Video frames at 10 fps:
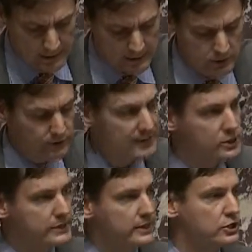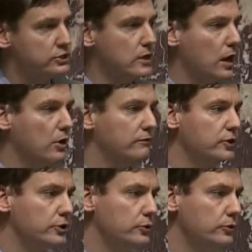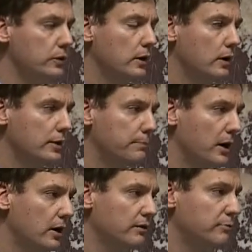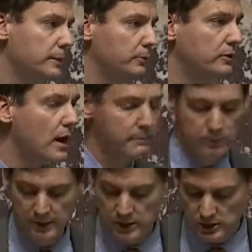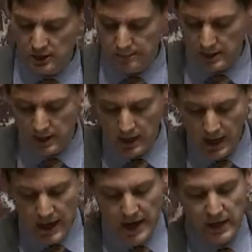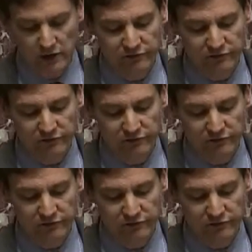this new legislation is long overdue on the part of people who come to British Columbia and are